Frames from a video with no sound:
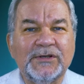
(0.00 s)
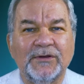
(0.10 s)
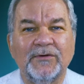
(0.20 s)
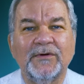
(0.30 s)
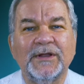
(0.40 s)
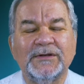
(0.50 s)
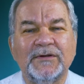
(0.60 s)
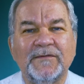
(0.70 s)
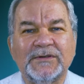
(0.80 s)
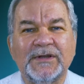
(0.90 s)
you
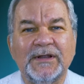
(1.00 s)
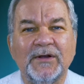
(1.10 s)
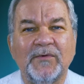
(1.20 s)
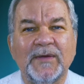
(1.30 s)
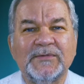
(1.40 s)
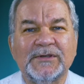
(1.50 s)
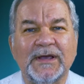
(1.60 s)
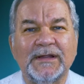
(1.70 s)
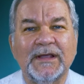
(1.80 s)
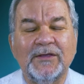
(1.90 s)
into visiting a
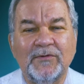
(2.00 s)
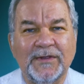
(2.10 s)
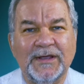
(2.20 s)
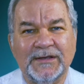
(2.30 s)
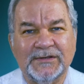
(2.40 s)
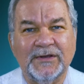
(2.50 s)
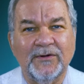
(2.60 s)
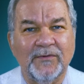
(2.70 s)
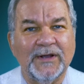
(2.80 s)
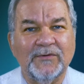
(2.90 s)
website that you think is the
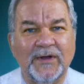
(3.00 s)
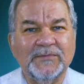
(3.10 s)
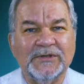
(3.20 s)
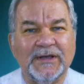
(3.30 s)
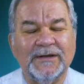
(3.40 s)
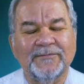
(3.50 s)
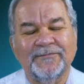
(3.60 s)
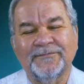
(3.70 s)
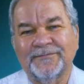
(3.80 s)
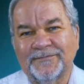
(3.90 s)
correct website,
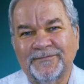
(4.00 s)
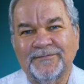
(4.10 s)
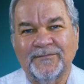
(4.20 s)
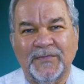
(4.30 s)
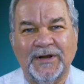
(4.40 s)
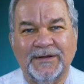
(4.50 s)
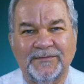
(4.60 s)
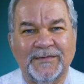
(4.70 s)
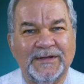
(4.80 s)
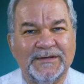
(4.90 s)
but
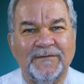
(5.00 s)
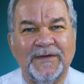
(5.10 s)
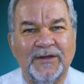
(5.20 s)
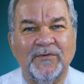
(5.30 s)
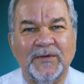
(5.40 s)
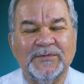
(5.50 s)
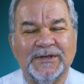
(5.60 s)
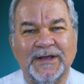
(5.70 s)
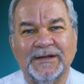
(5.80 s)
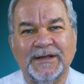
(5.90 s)
it's a fake
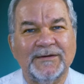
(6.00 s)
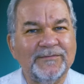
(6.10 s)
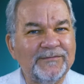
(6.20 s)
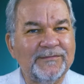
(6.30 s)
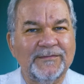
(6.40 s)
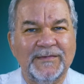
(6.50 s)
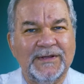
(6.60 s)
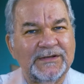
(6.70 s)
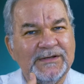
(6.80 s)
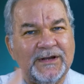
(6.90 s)
website that
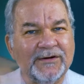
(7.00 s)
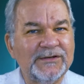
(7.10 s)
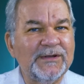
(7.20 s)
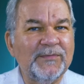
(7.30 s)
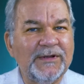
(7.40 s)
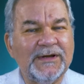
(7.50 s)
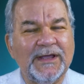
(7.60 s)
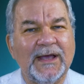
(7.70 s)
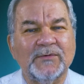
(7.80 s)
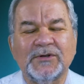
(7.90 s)
is there simply to
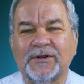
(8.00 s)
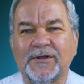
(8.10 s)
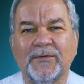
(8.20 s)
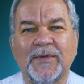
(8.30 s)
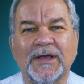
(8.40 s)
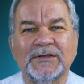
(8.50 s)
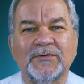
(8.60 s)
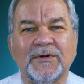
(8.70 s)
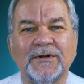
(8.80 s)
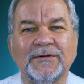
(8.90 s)
capture your
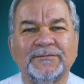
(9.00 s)
password.